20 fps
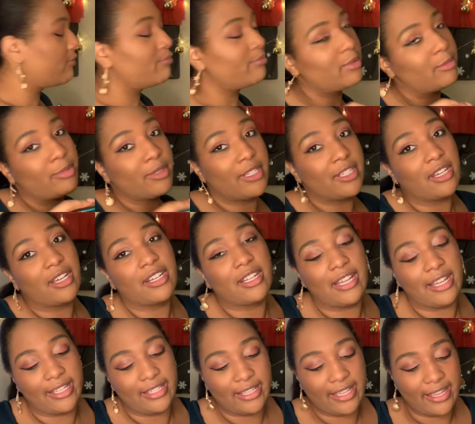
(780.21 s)
been putting on
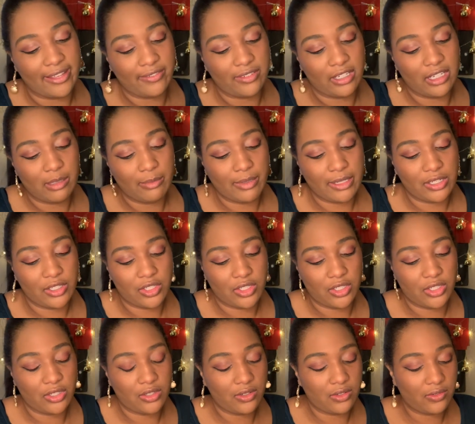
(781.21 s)
highlight very
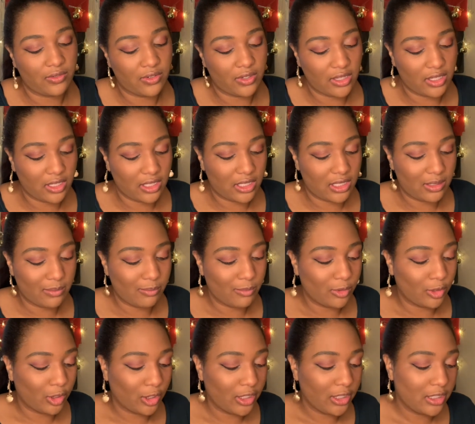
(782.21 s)
much for this
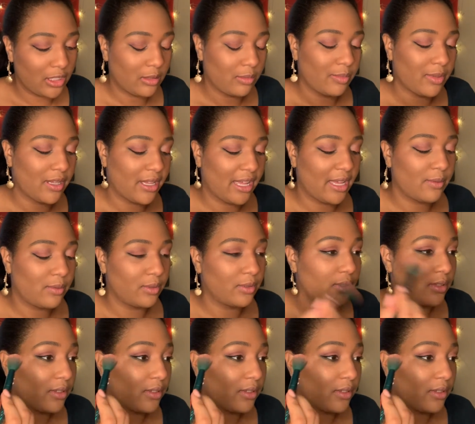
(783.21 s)
look, but I will